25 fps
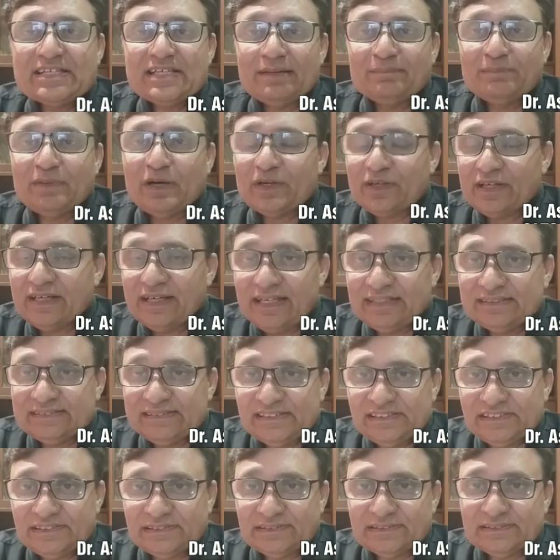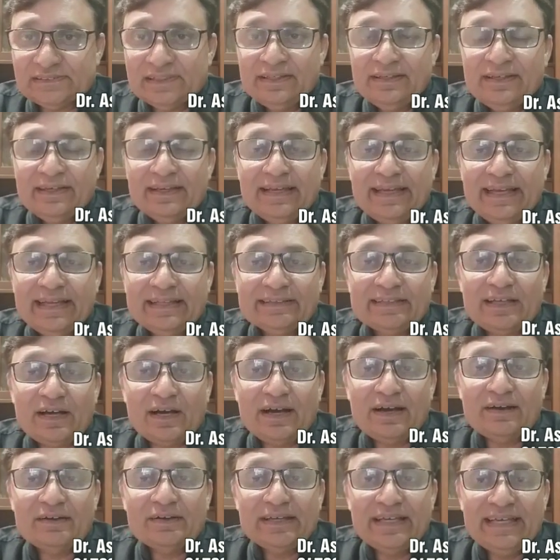some organizations in
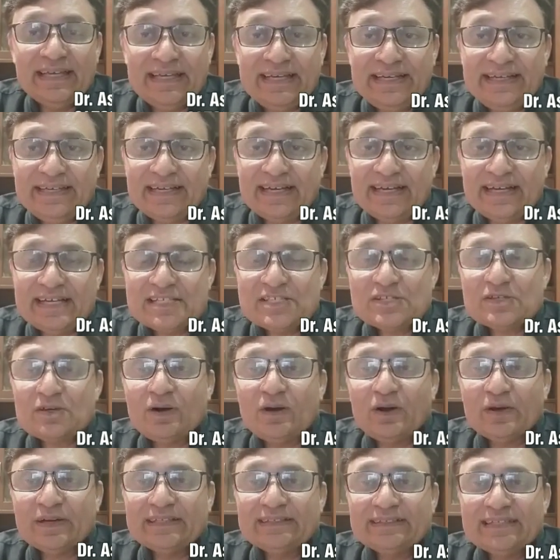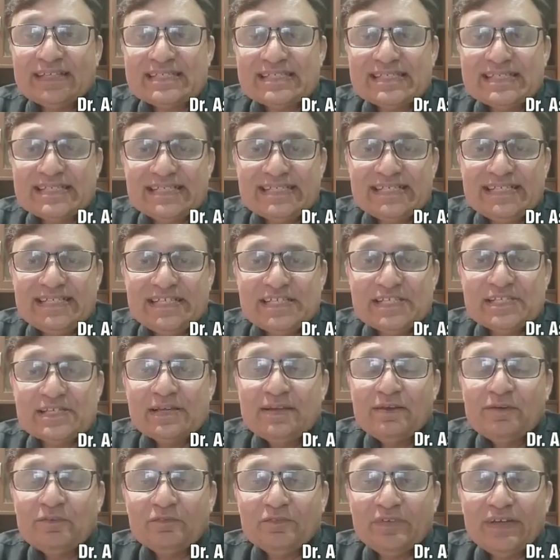the areas or in the
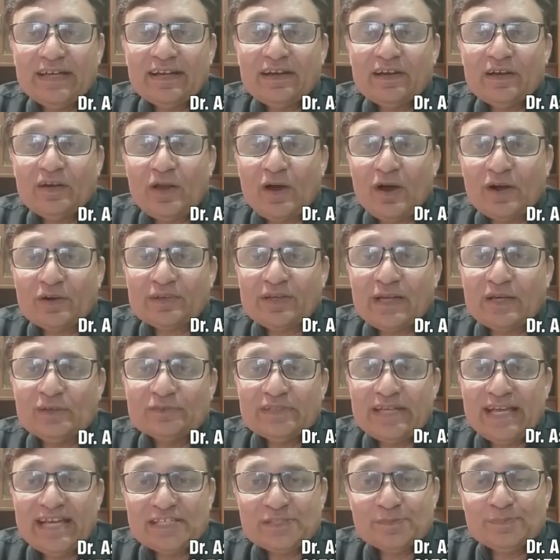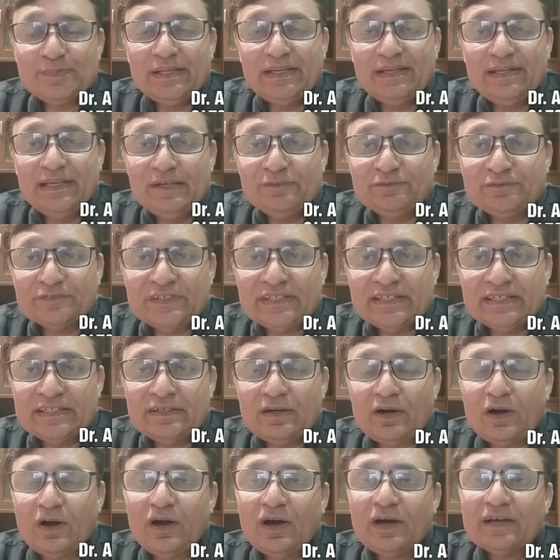cities where lockdown has been
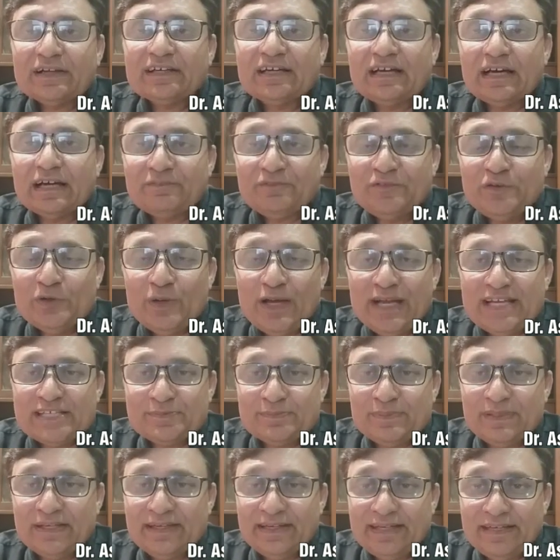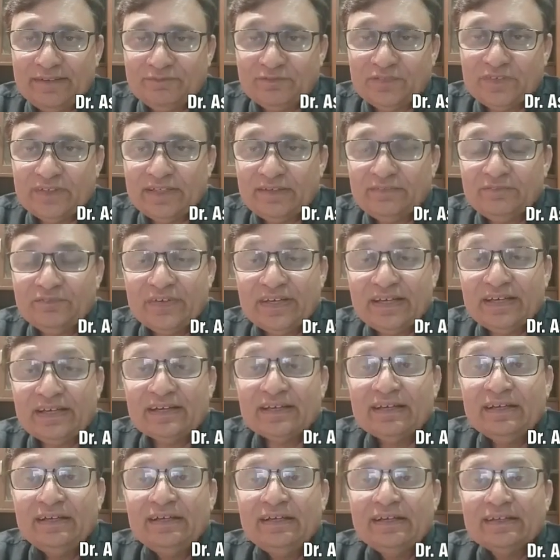lifted or curfew has been lifted,
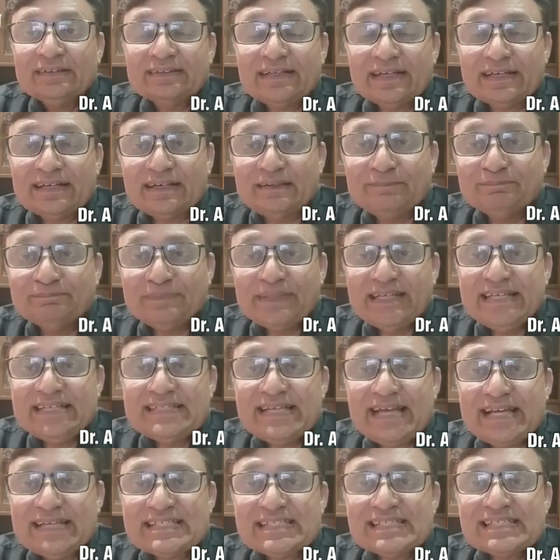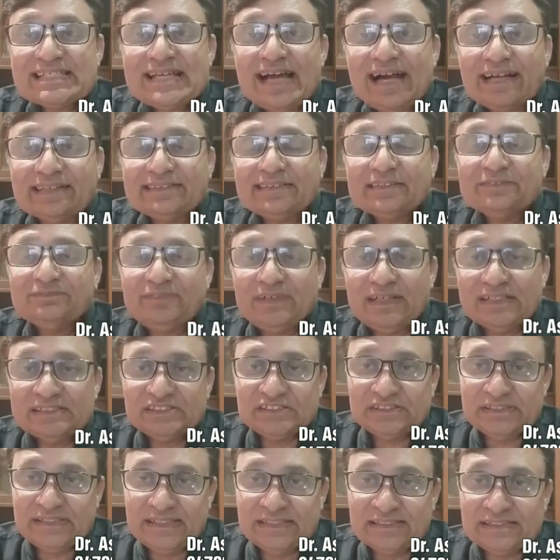where the companies has started
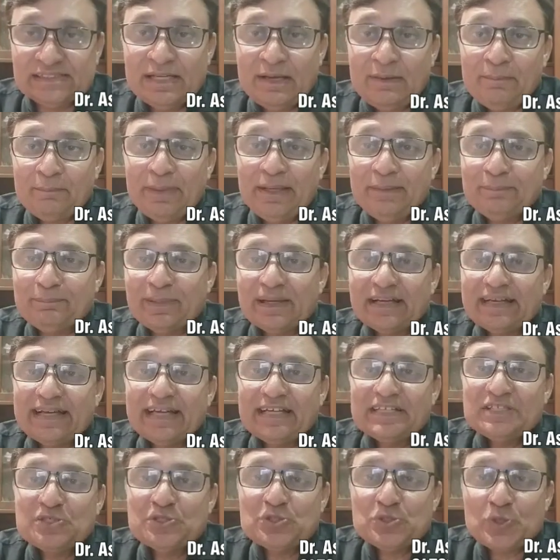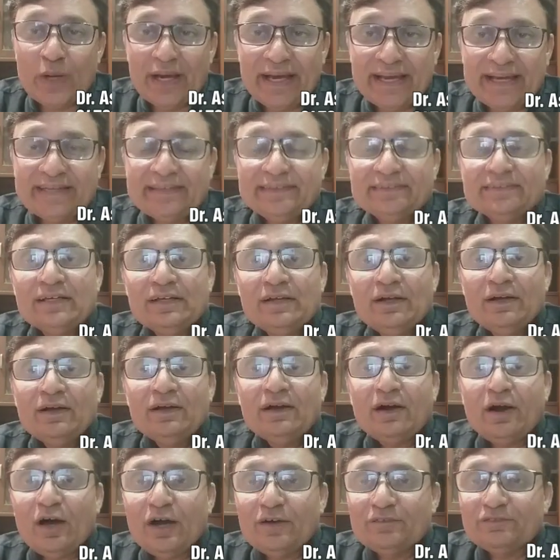functioning, people can join
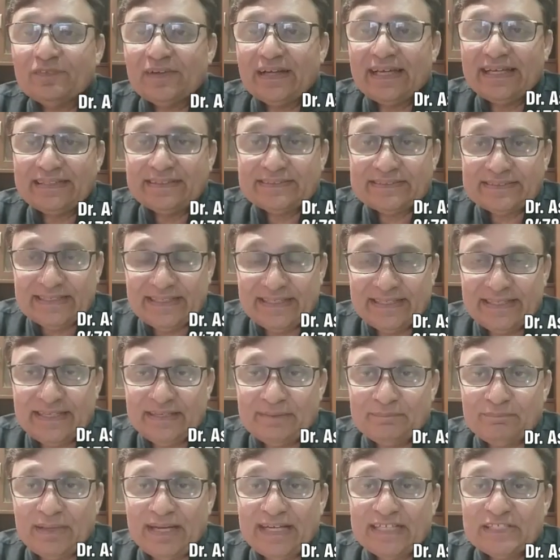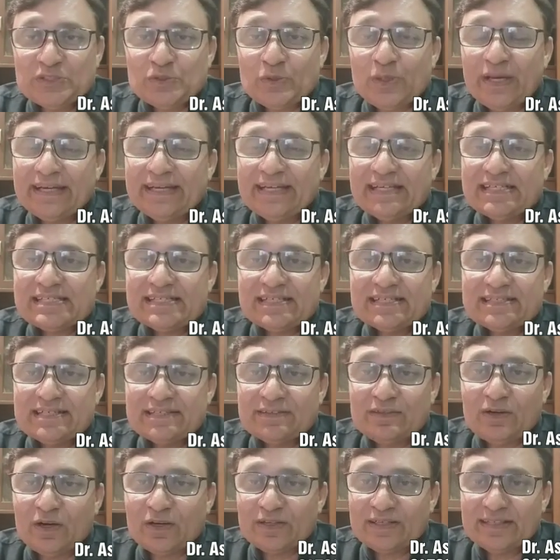offline training by joining
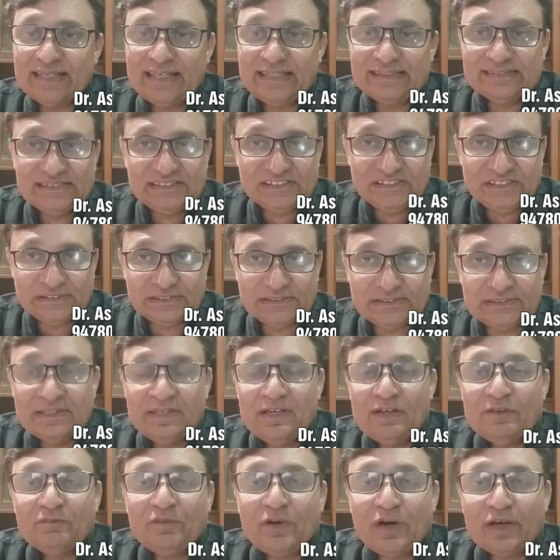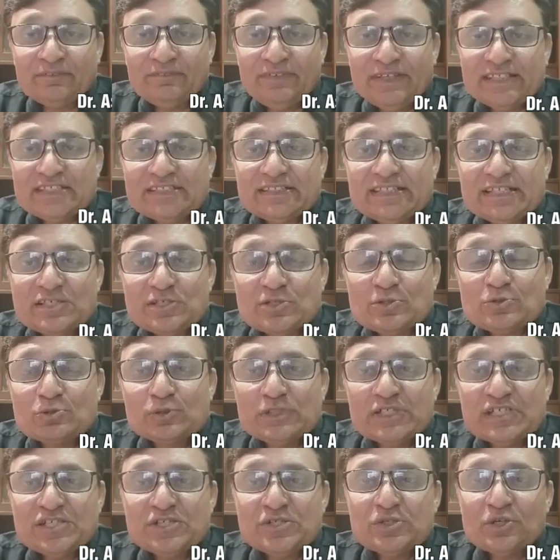certain organizations, for which the
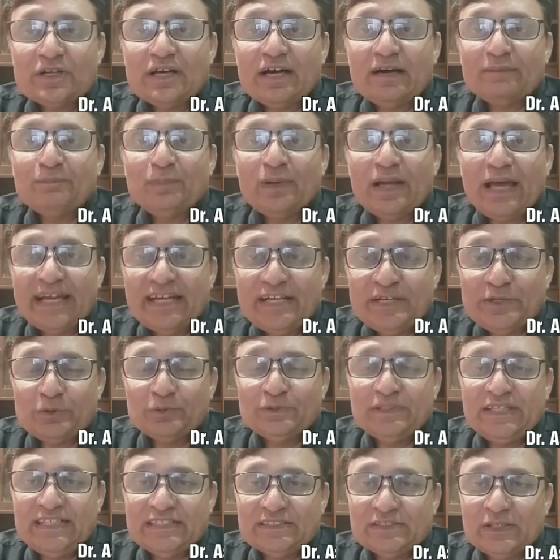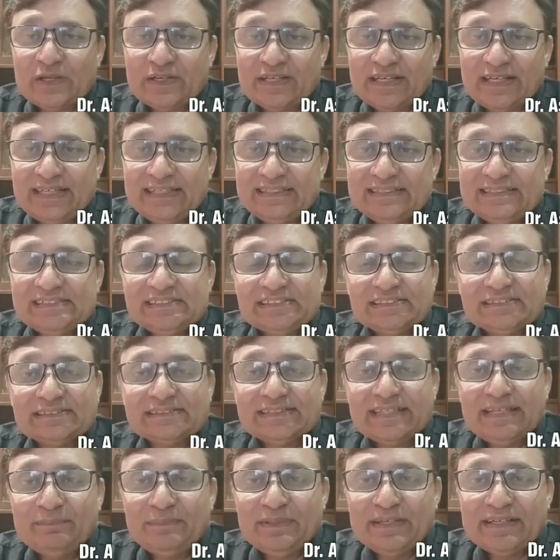students should apply to these
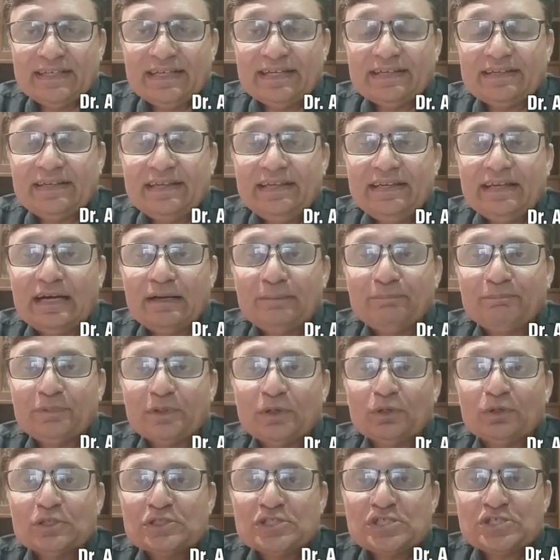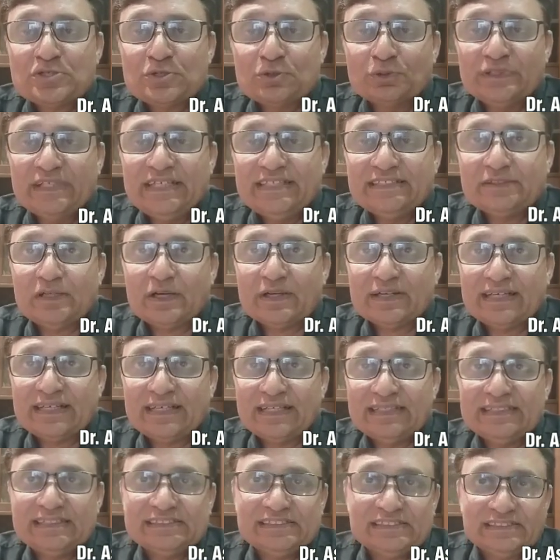organizations immediately, approach to these
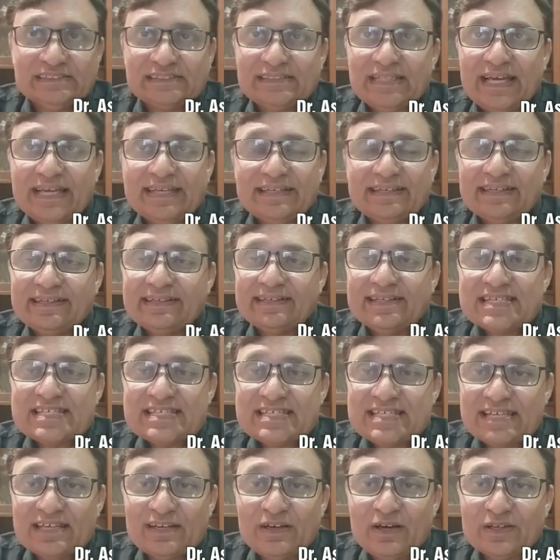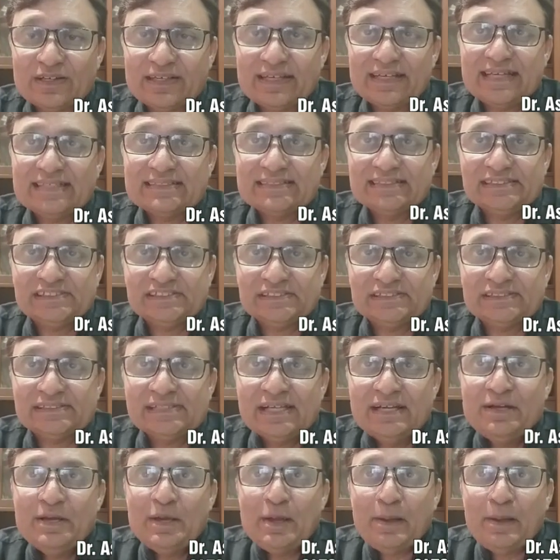organizations like industrial organizations,